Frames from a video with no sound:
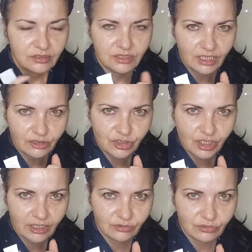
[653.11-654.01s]
dark
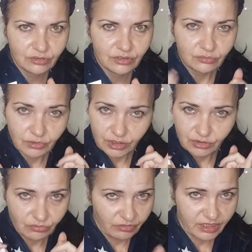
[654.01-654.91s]
shadows,
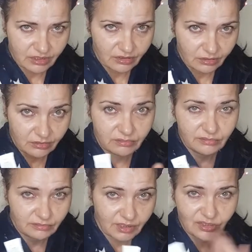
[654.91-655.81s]
which retinol
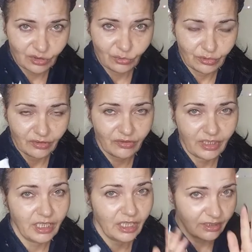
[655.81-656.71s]
is the only
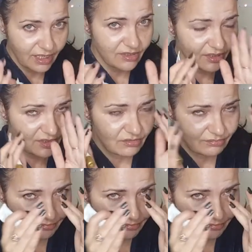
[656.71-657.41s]
thing, unless it's,